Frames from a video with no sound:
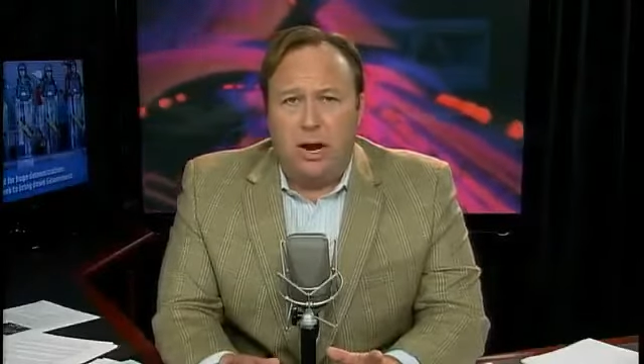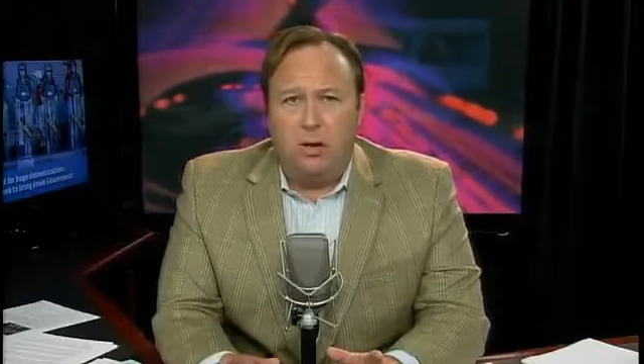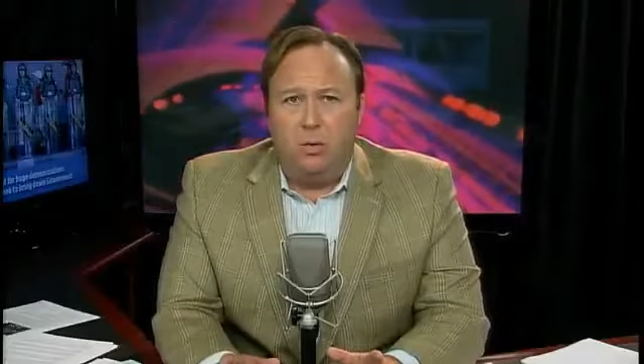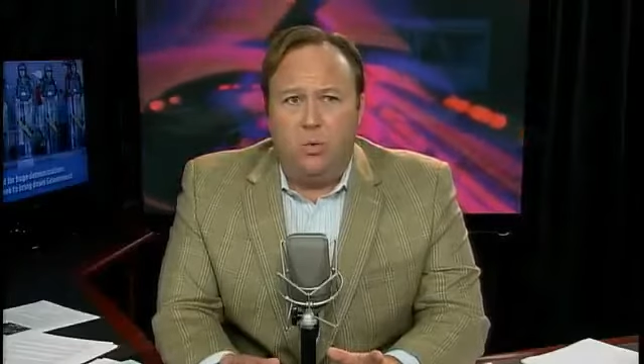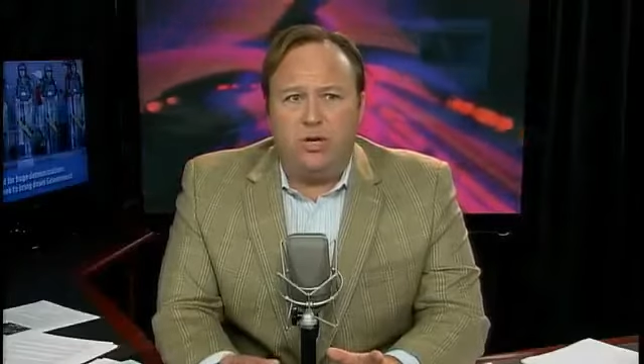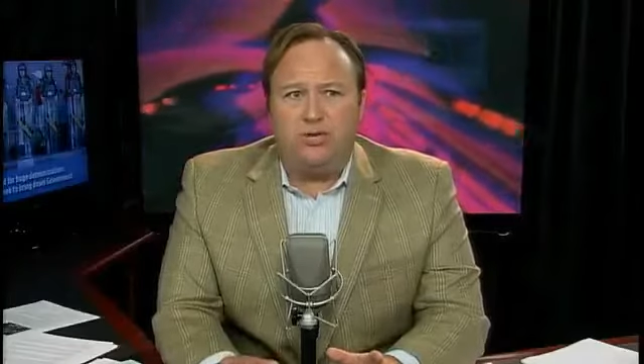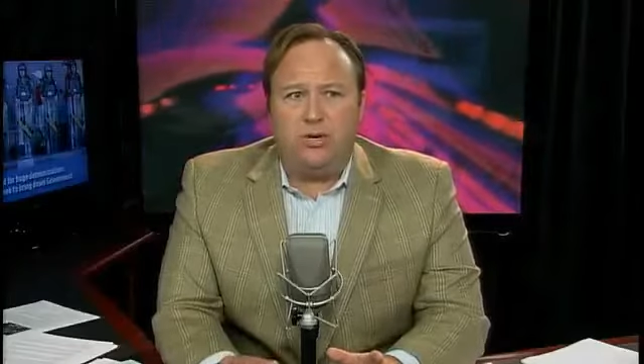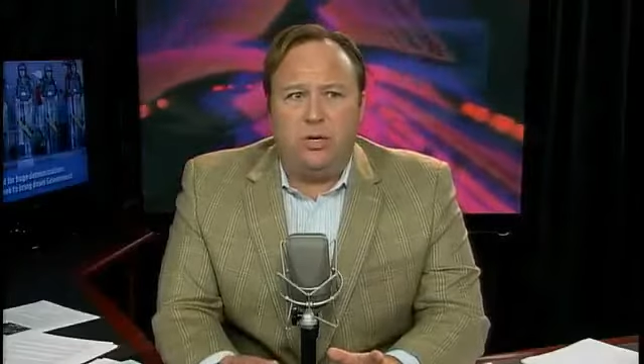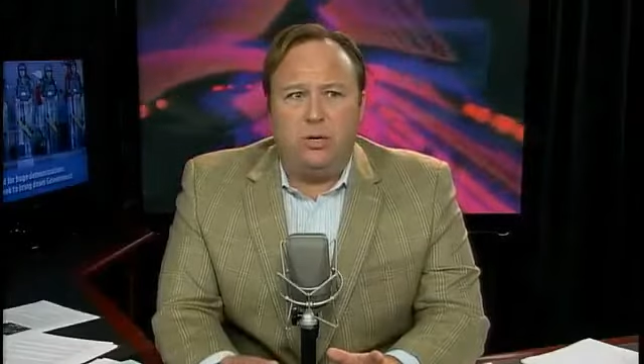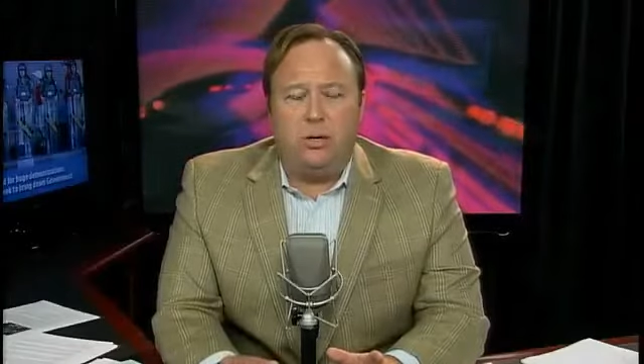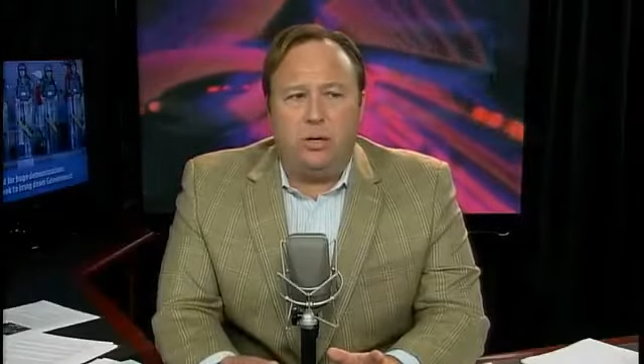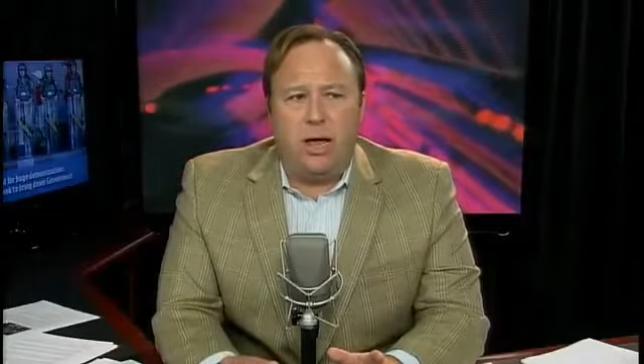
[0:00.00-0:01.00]
now, we
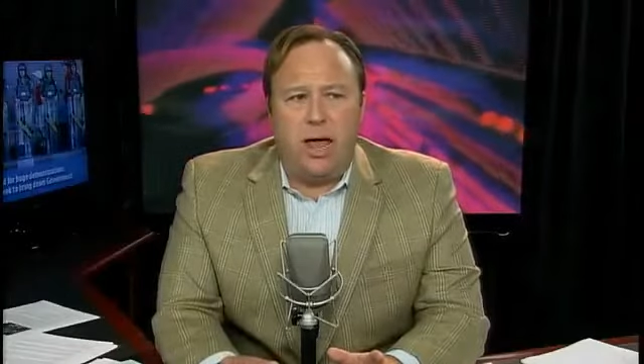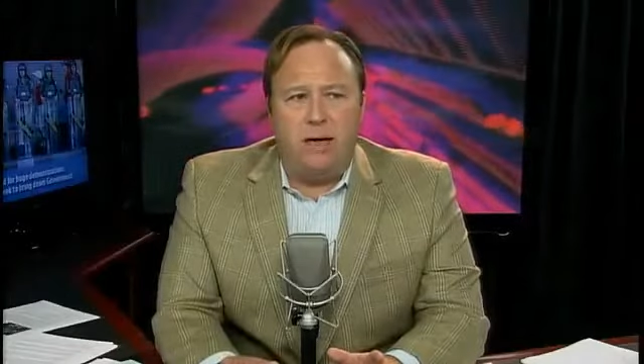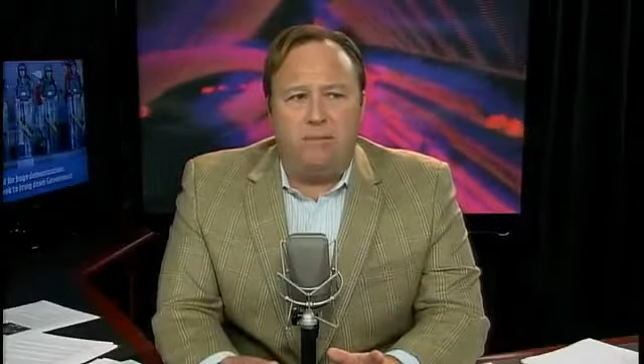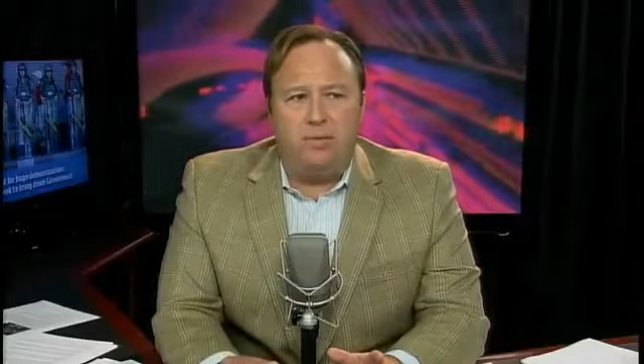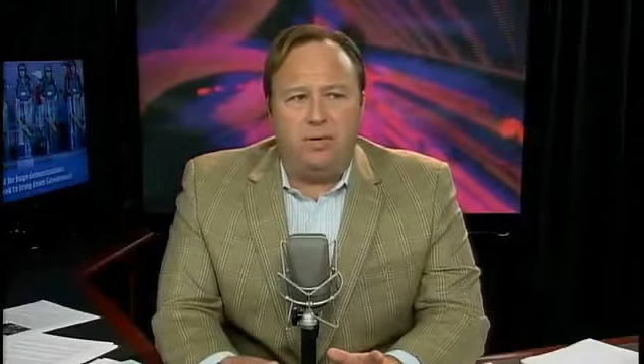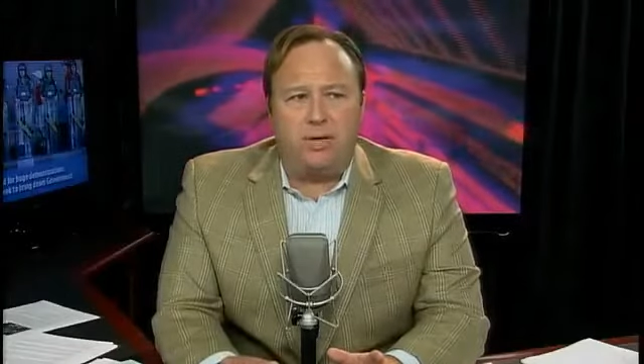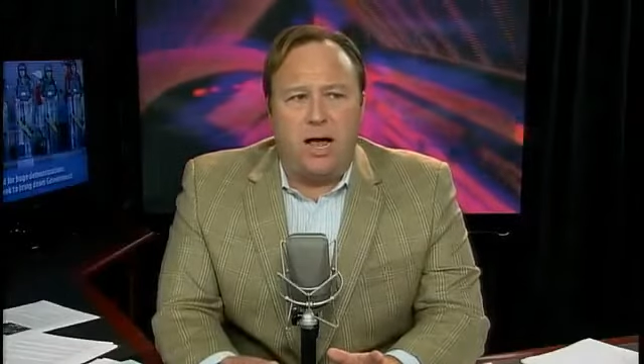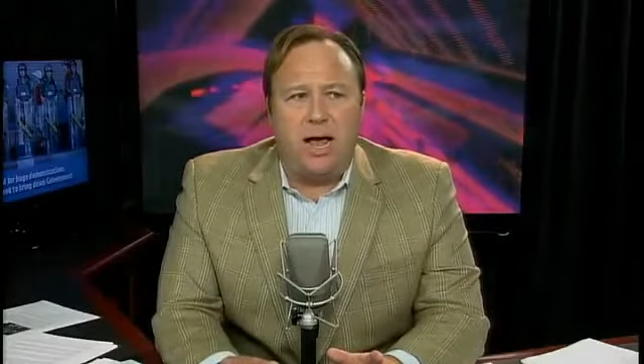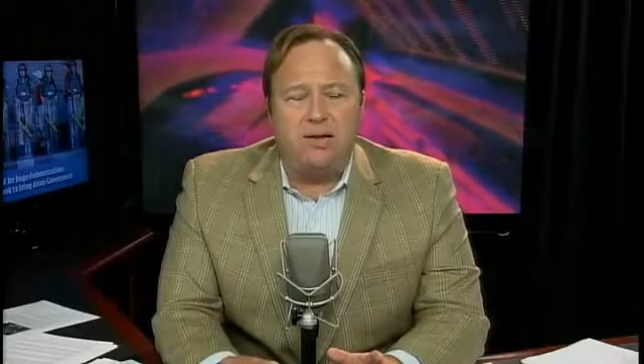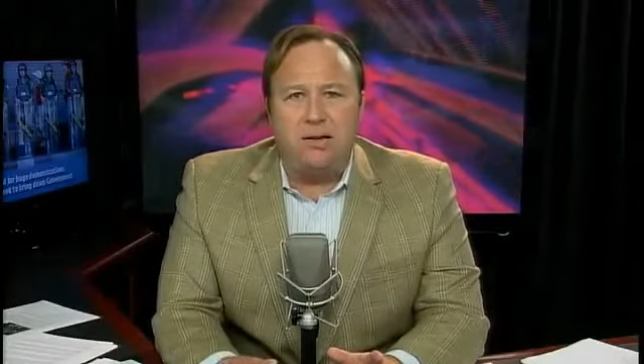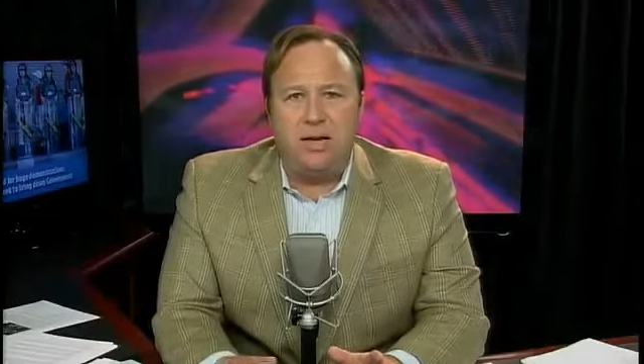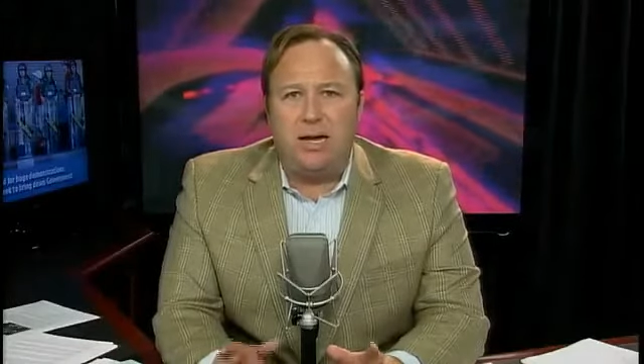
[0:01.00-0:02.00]
still have this
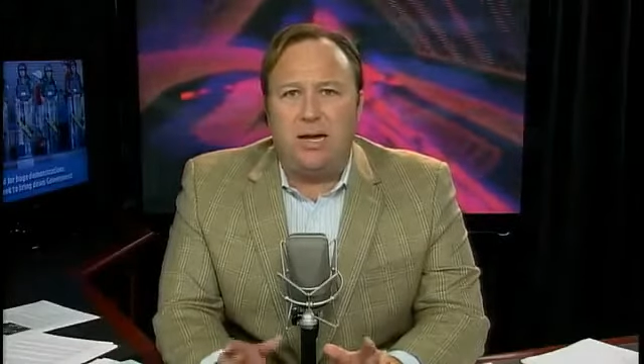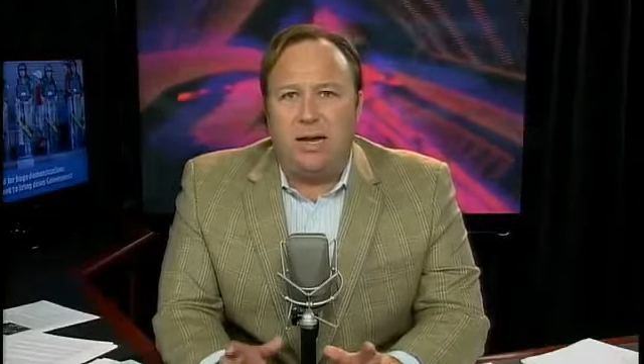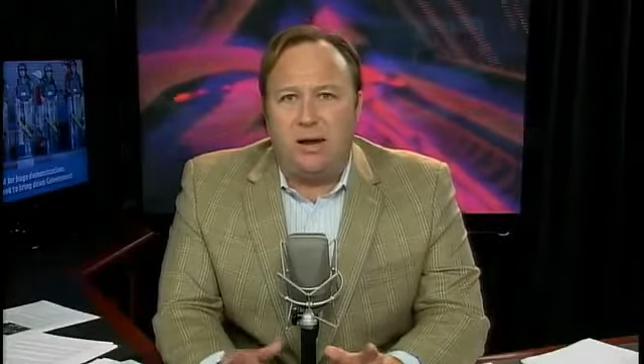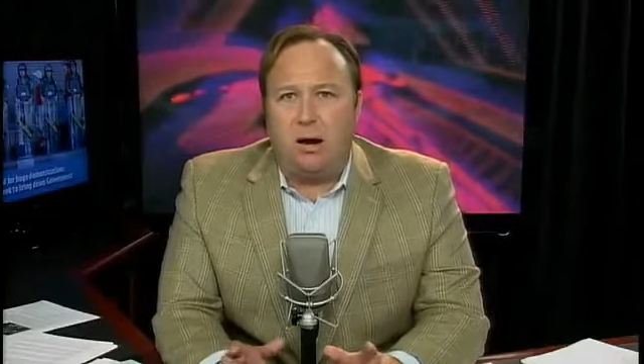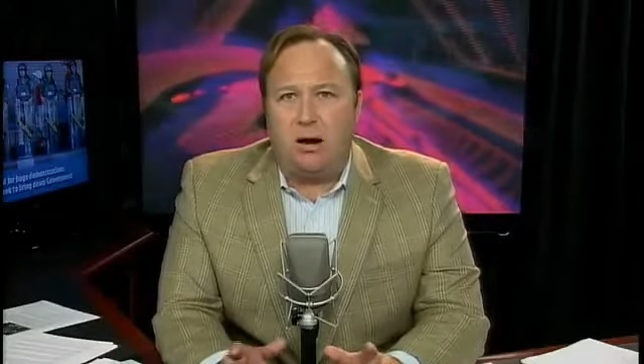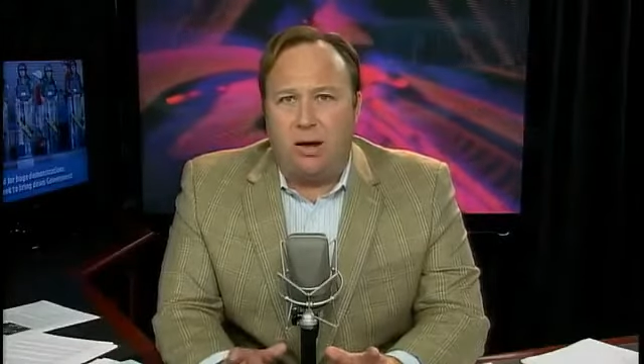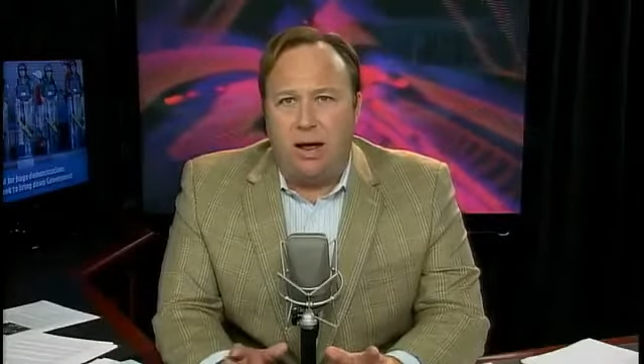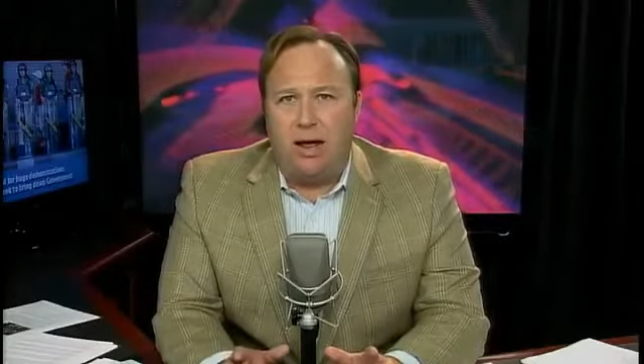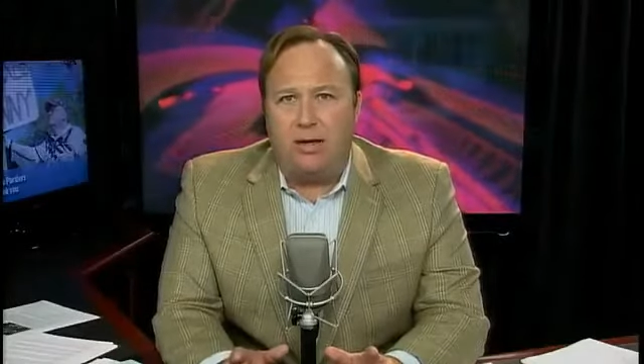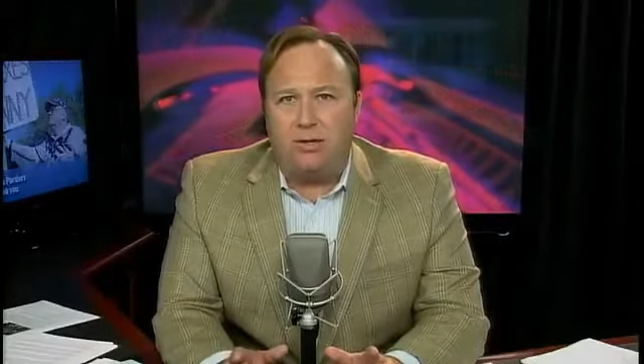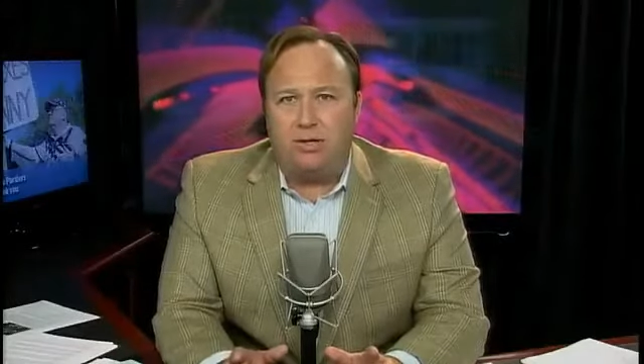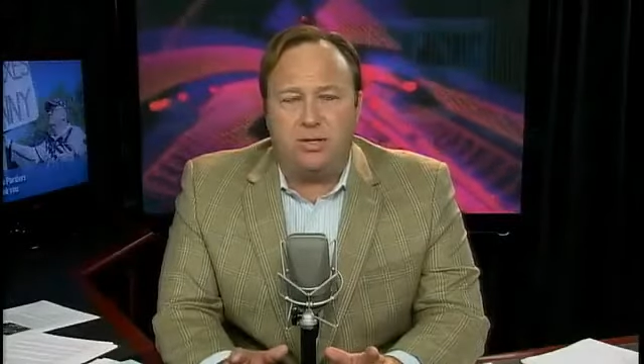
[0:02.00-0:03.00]
idea in our
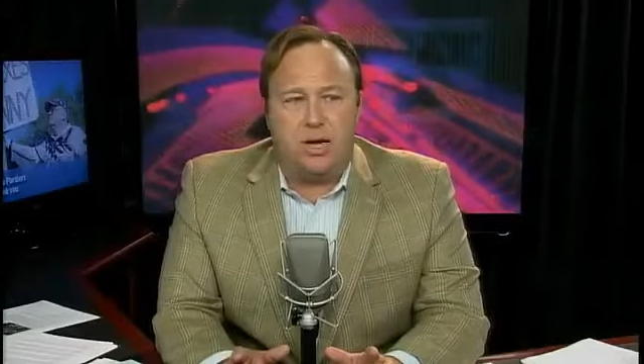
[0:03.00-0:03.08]
heads.